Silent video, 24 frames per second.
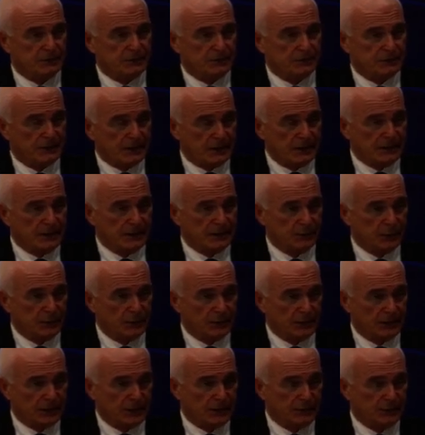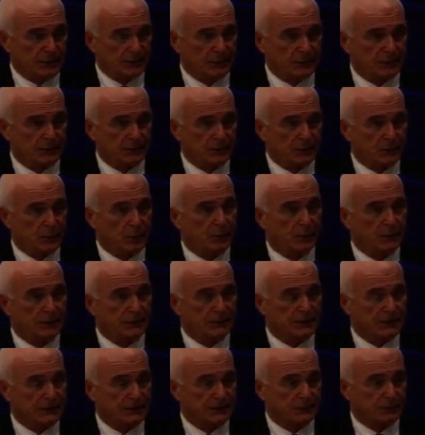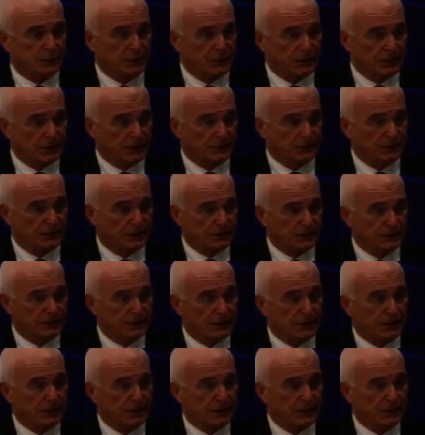training programs or mobilization programs that